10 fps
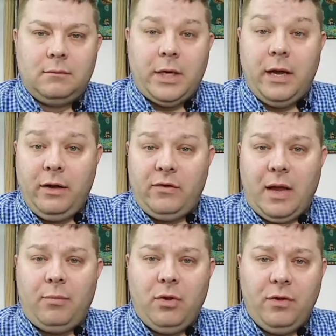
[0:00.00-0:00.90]
An
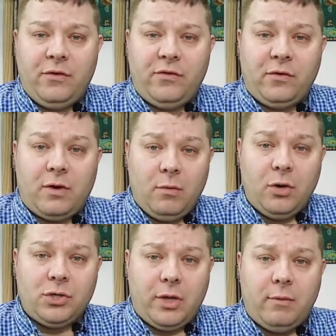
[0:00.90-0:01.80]
example of this is a
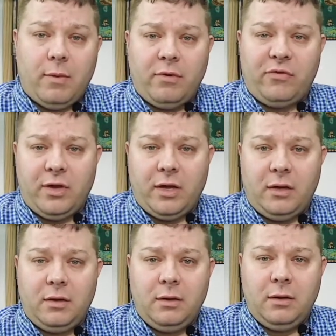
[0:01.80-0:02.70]
commercial I remember seeing.
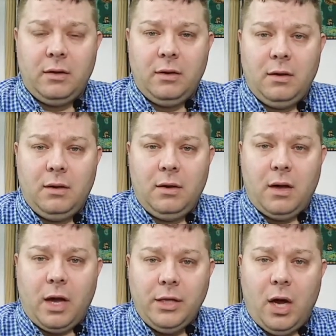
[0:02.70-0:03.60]

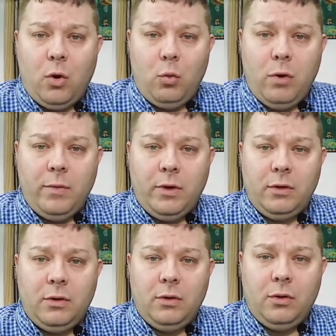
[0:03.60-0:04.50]
A young woman
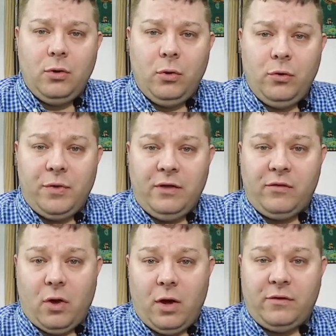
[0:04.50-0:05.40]
who thinks
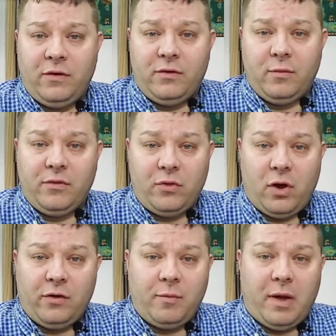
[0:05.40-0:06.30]
autism is
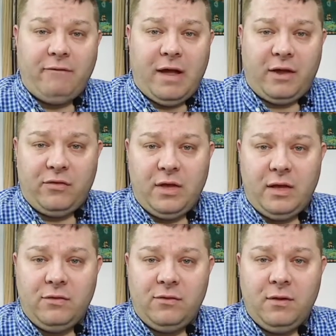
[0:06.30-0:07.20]
caused by
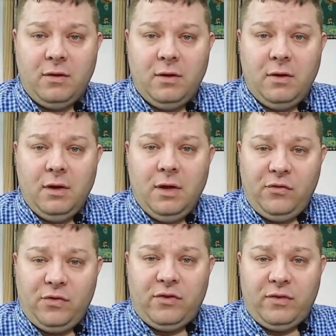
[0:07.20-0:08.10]
vaccines
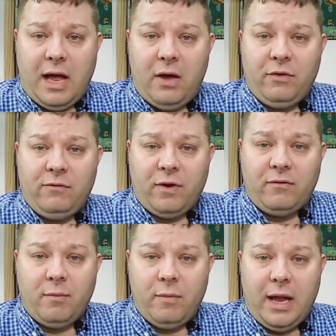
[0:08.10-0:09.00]
sits down in front of
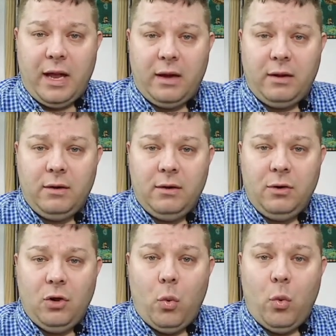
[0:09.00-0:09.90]
a man
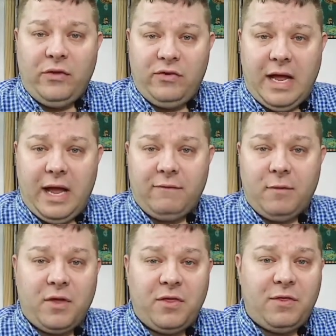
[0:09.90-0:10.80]
who has data
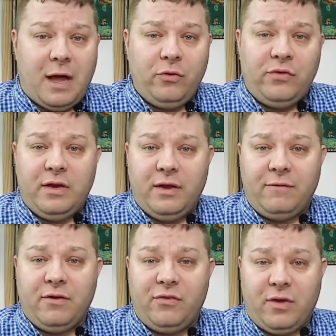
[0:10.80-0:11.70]
from 1,000
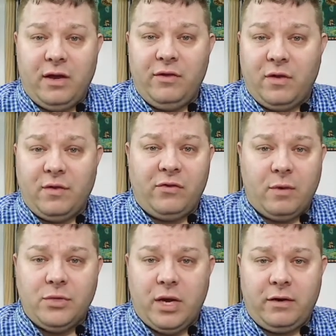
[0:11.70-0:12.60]
different studies on the
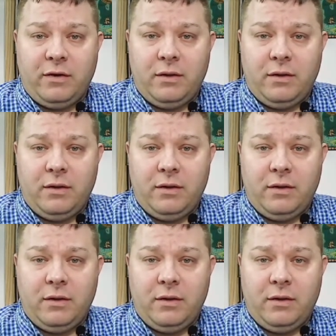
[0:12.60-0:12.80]
subject.